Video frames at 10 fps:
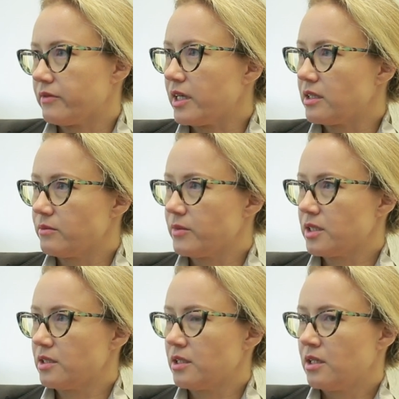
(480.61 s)

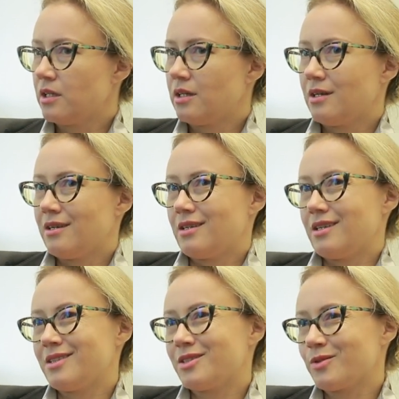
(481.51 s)
environment.
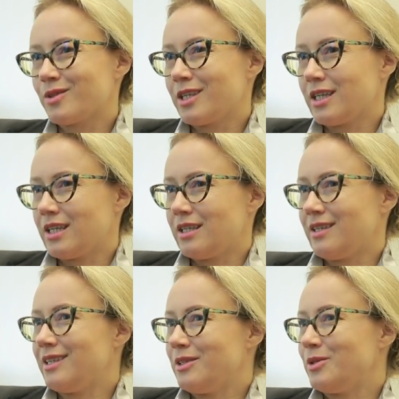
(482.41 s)
It's not like I
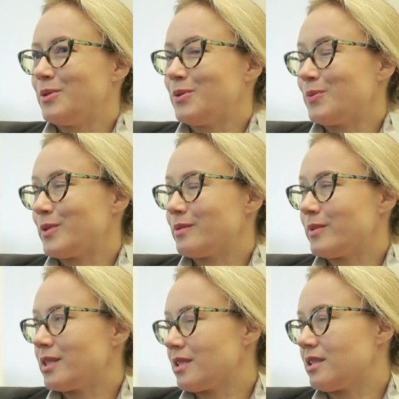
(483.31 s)
really knew
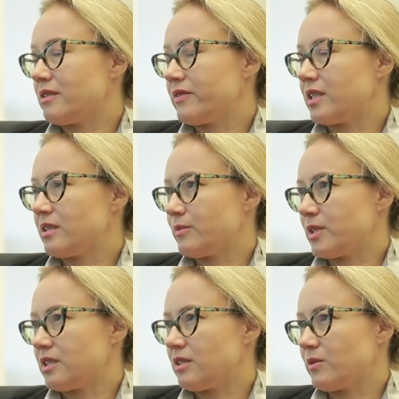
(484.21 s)
mathematical
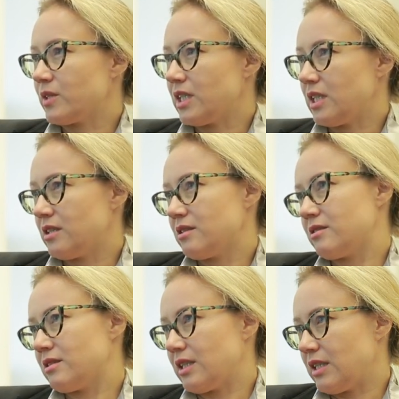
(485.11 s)
environment in Ukraine,
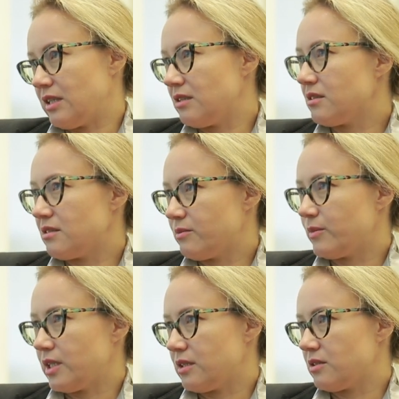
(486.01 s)
again,
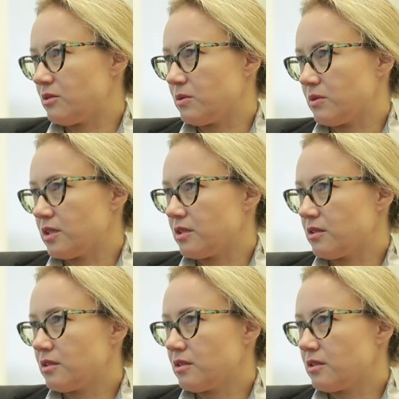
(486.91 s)
being mm-hmm. a student.